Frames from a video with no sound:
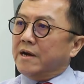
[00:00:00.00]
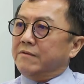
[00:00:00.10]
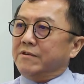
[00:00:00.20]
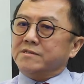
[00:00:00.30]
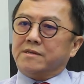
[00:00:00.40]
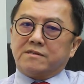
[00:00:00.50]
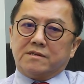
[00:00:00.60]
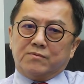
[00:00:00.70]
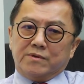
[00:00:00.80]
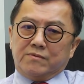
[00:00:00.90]
high-rise
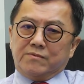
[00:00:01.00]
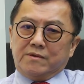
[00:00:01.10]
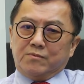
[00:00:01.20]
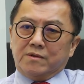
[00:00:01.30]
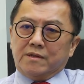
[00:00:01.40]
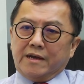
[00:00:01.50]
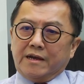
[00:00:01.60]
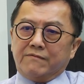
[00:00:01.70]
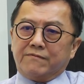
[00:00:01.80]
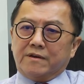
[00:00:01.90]
sector, we will
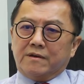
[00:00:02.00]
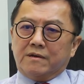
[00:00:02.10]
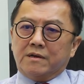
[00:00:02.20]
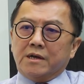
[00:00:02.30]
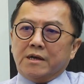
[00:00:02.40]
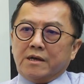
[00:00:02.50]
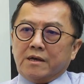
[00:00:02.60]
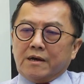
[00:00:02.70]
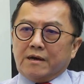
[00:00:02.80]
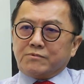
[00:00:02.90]
have
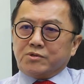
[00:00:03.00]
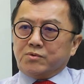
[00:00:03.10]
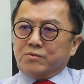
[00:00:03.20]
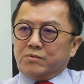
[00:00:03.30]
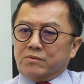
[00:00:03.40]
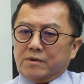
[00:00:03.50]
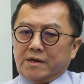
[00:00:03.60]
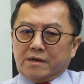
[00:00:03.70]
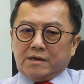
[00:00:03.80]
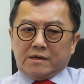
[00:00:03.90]
up to,
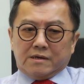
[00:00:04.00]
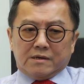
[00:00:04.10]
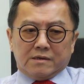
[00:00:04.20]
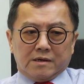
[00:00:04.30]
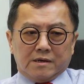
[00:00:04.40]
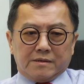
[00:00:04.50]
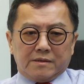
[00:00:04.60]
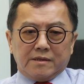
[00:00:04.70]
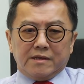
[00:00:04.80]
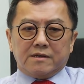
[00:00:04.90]
I
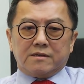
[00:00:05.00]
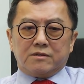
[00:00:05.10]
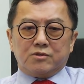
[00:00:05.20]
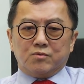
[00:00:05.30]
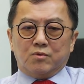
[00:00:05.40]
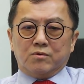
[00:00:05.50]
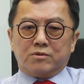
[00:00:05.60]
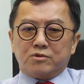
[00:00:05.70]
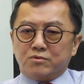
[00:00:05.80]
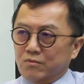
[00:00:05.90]
think,
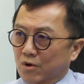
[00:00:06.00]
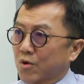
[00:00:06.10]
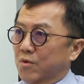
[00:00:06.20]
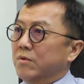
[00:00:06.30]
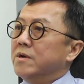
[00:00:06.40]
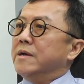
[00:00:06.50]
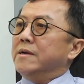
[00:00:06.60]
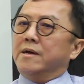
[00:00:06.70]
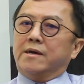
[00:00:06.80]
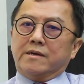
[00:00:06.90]
2020,
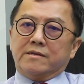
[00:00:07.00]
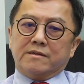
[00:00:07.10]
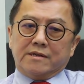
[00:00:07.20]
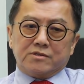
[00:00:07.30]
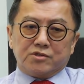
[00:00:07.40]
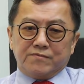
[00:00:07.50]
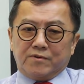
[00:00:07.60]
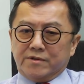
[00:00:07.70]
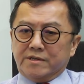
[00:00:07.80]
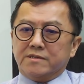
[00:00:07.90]
in the next
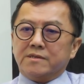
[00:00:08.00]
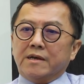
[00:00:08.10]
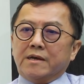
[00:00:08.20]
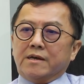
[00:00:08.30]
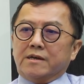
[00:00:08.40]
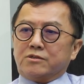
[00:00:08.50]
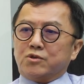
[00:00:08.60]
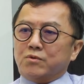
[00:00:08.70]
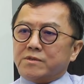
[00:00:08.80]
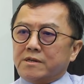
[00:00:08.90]
3-4 years, a
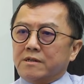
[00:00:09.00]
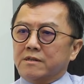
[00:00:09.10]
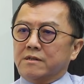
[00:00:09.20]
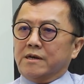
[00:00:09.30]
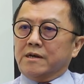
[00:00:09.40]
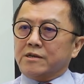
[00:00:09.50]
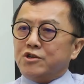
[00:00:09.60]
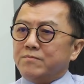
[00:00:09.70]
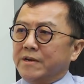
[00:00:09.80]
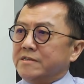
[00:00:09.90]
total
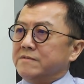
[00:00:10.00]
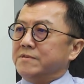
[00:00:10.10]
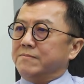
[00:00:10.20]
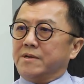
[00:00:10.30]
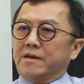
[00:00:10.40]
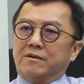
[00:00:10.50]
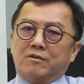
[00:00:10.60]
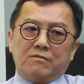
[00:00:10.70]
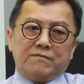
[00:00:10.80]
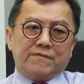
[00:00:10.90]
cumulative supply
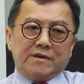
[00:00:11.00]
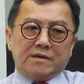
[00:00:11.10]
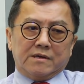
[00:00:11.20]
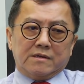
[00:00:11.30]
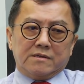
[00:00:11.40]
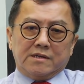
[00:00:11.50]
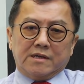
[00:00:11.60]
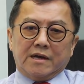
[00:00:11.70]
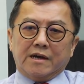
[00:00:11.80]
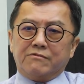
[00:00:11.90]
of
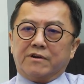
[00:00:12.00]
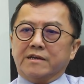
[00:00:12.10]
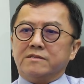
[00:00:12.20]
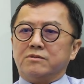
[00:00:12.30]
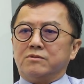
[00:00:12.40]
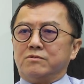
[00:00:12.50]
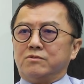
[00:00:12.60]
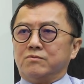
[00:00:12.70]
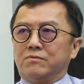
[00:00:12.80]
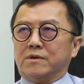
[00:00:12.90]
the high-rise
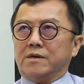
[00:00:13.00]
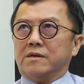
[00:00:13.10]
to